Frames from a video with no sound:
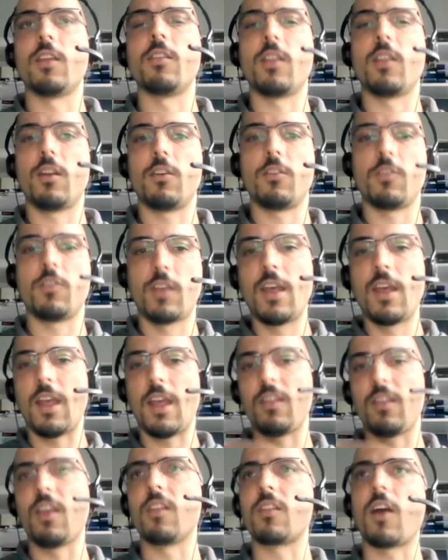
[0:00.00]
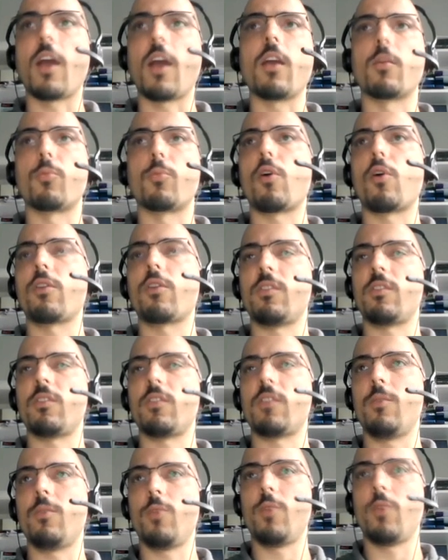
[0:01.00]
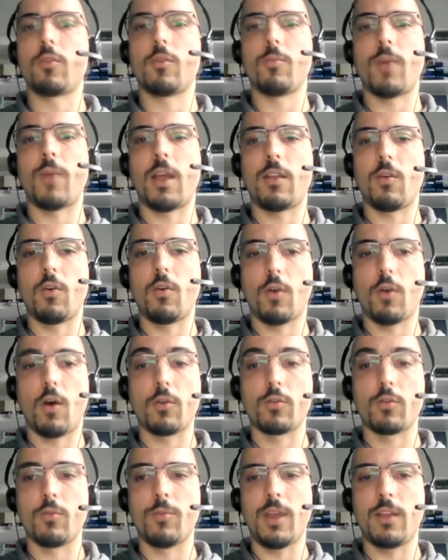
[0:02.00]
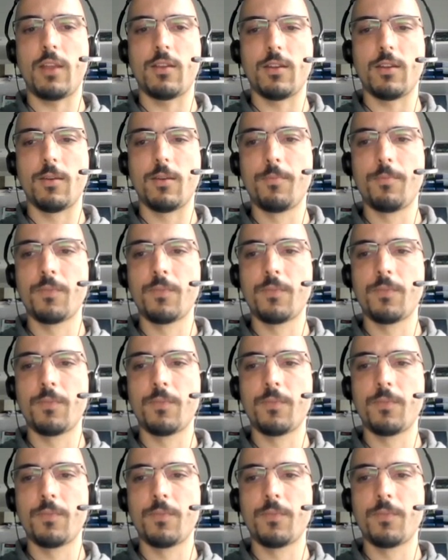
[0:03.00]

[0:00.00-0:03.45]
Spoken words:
And the entire process can be automated.